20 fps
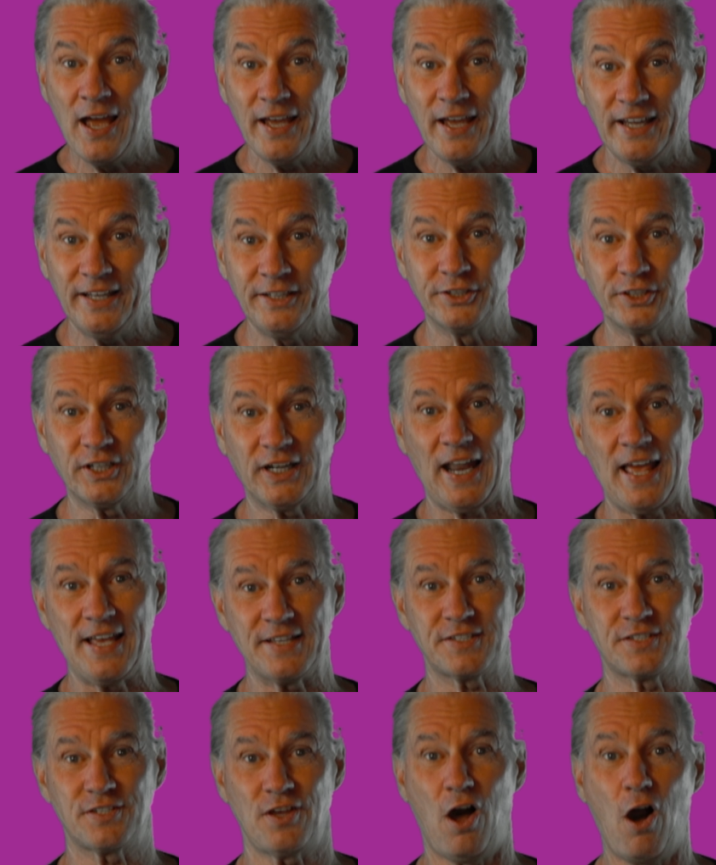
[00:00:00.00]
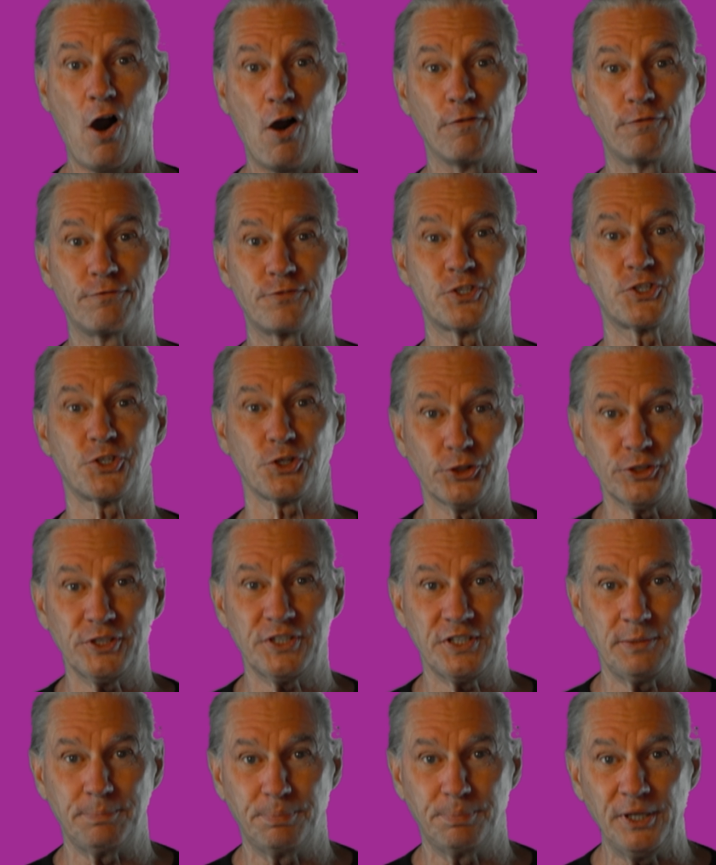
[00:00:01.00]
In a class of
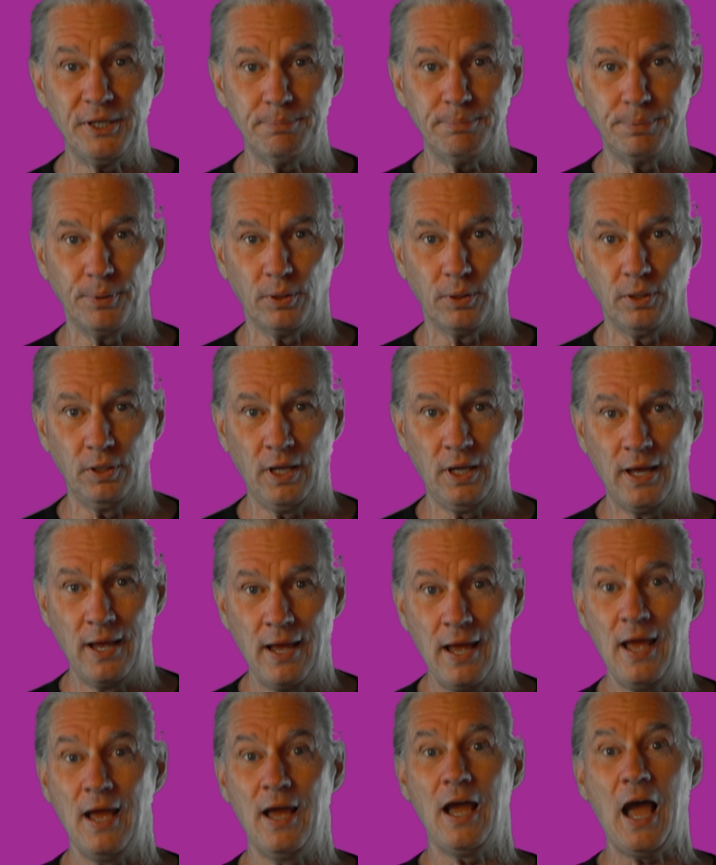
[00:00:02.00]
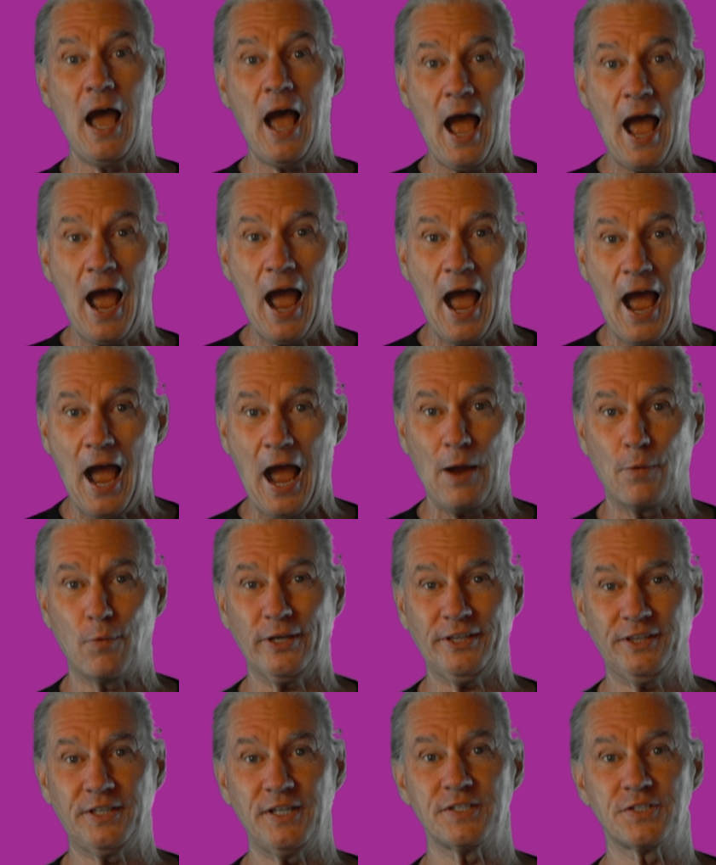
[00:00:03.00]
30 people,
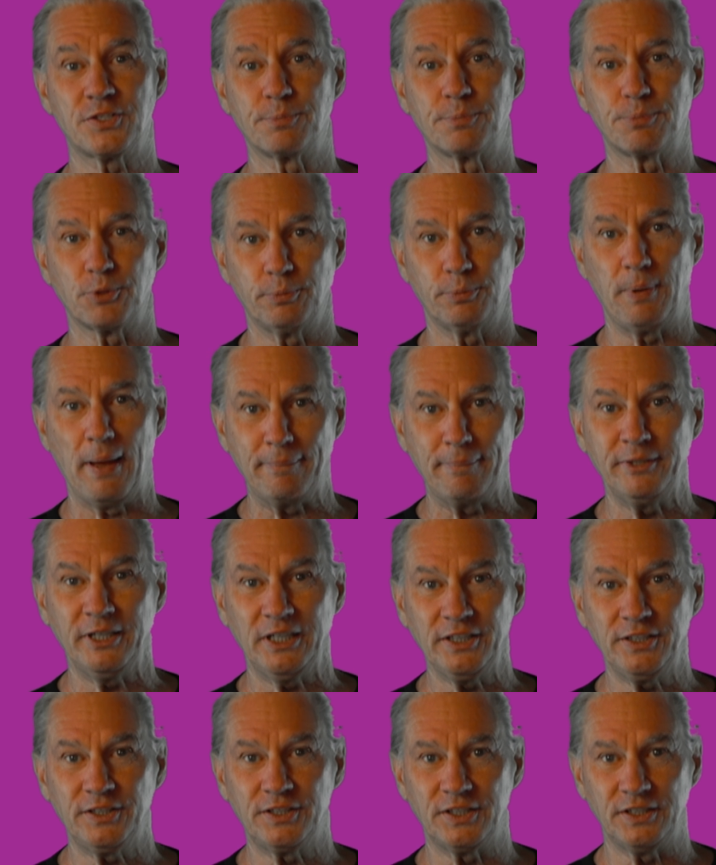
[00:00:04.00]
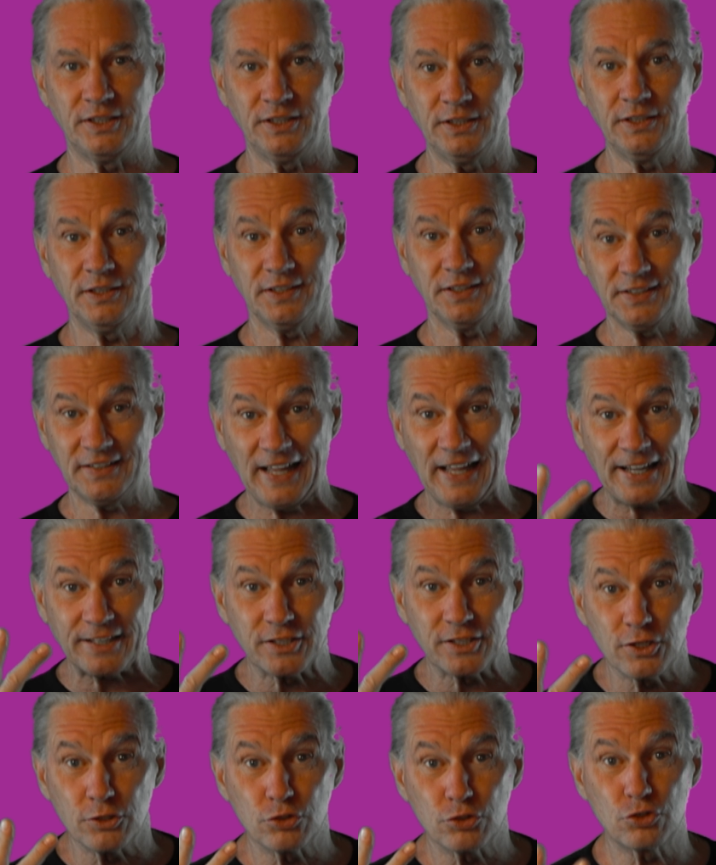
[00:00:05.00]
what is the probability
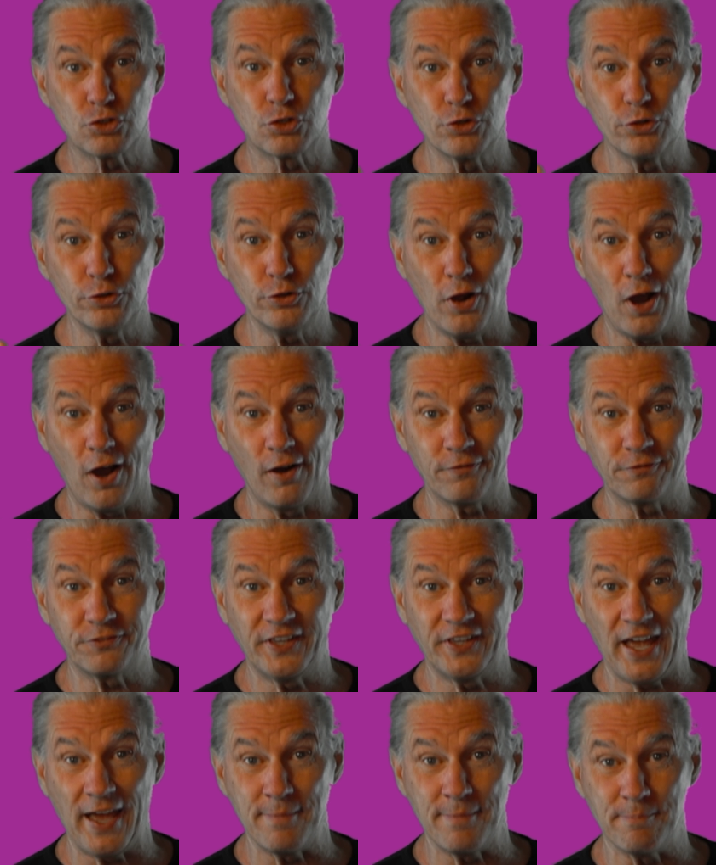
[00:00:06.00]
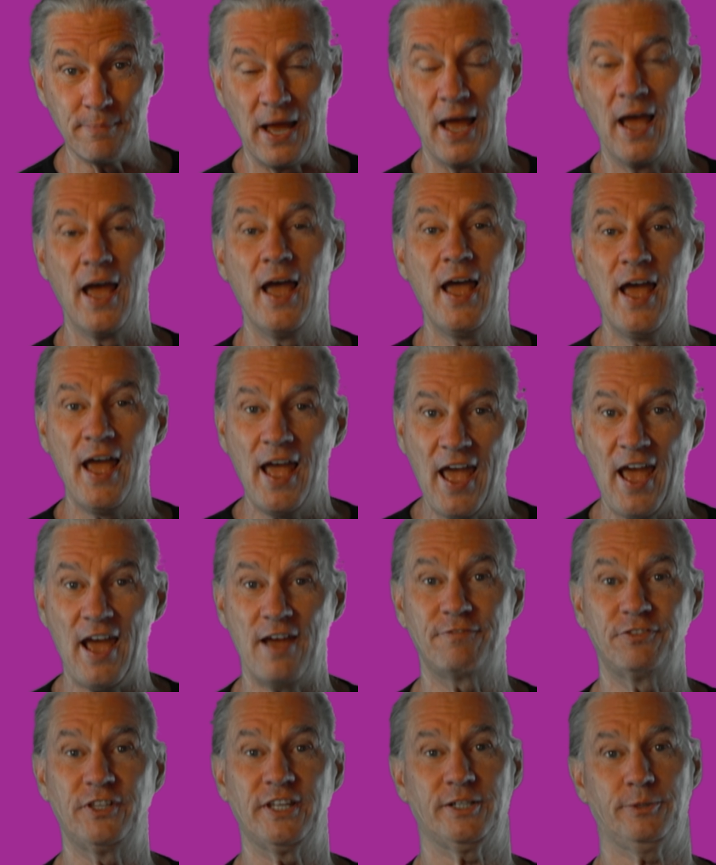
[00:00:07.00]
that two of them
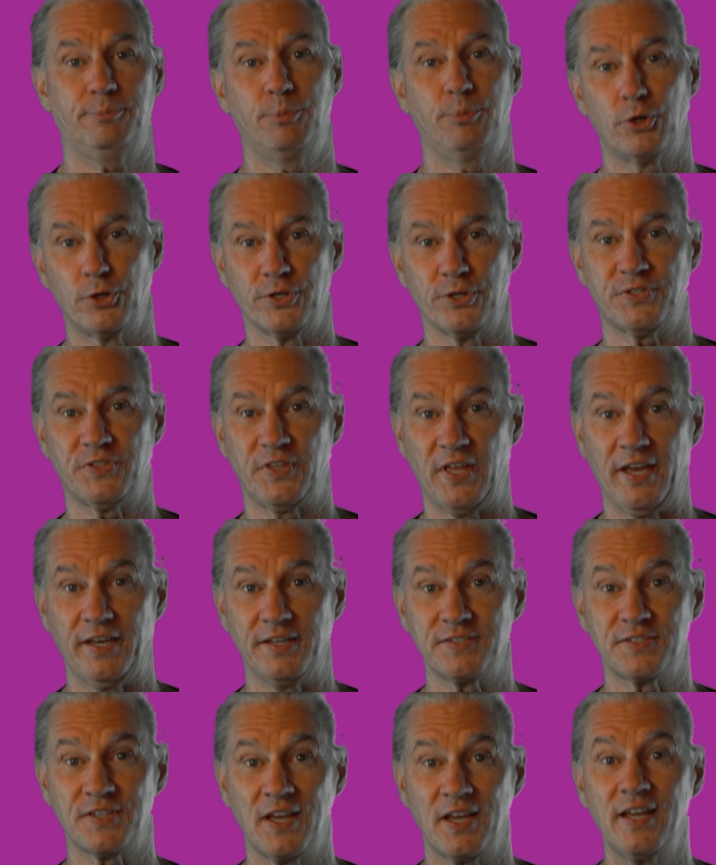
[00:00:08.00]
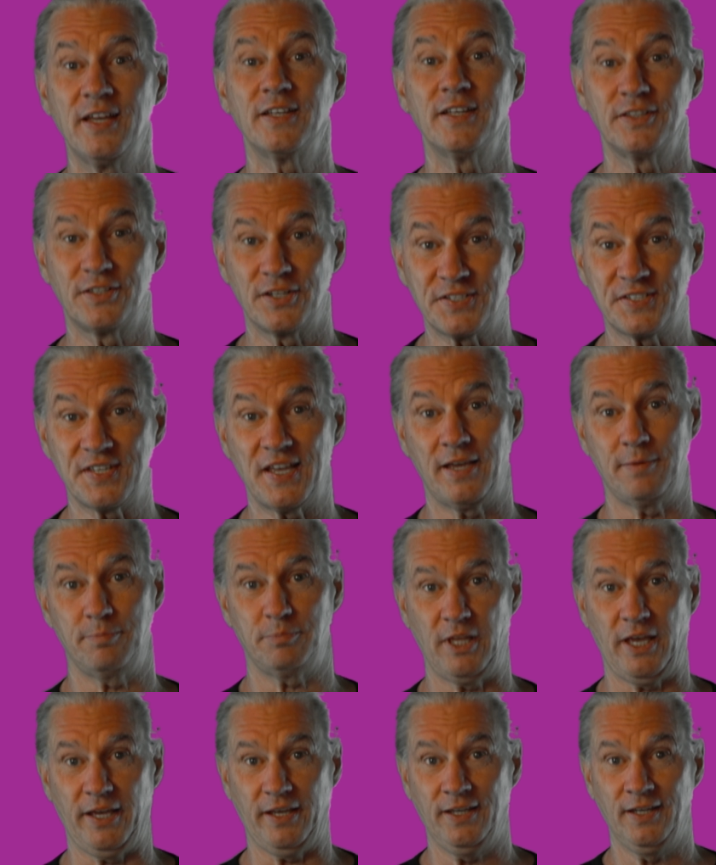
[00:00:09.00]
have their birthdays the same
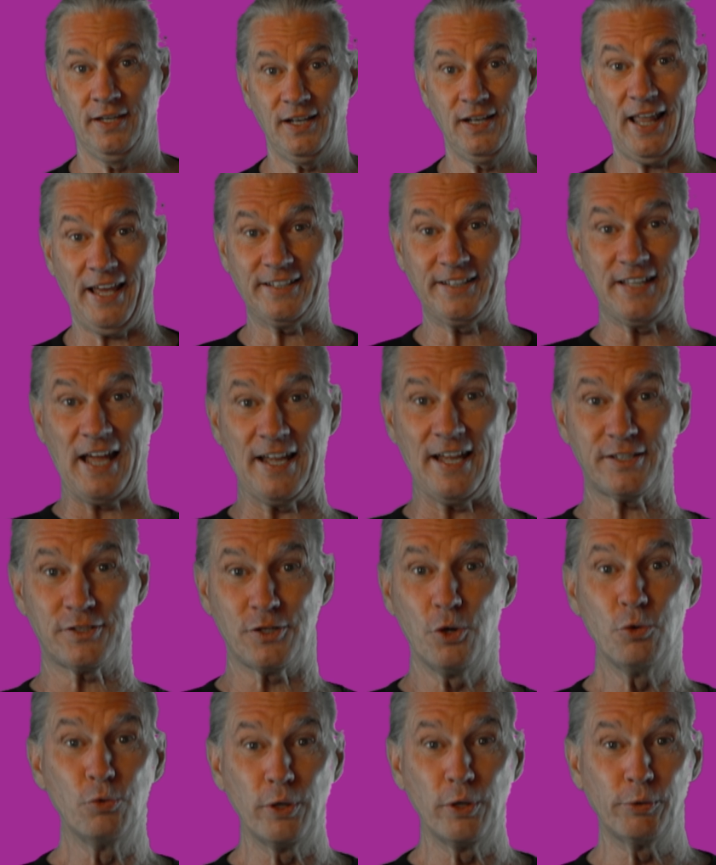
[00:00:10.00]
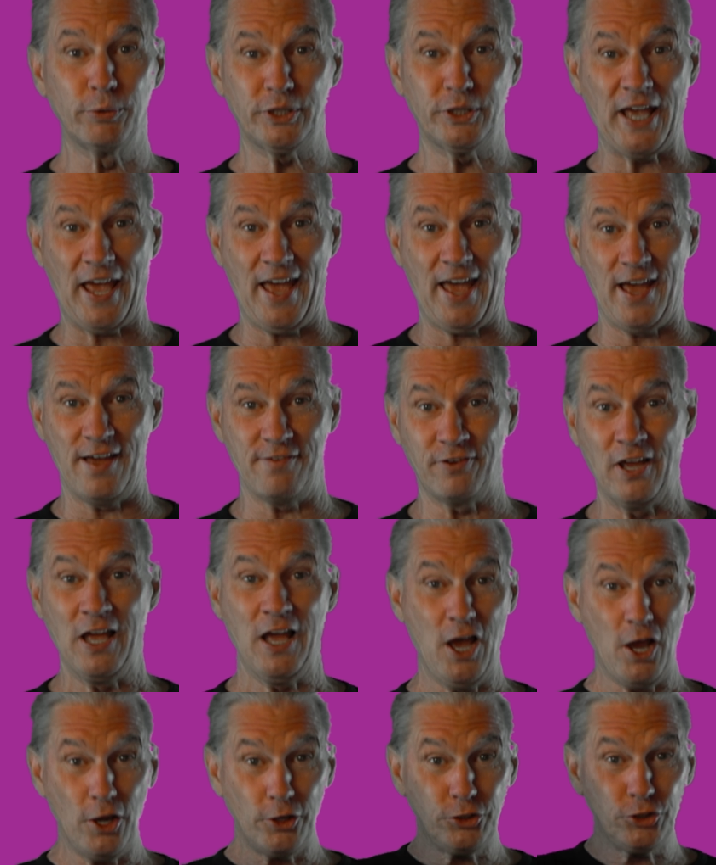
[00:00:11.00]
day? Like that, we would have
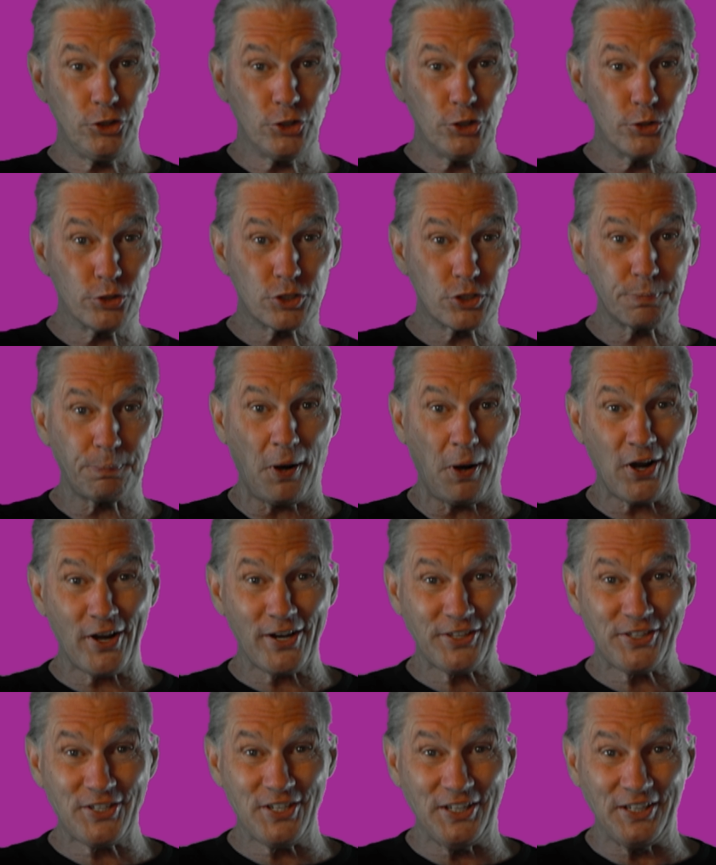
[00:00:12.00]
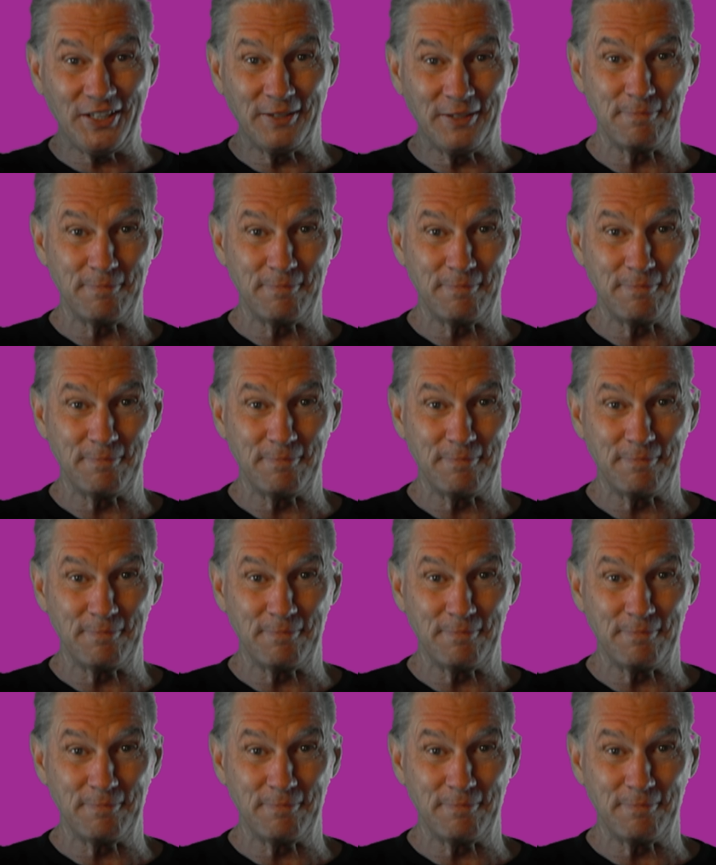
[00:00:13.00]
a huge party.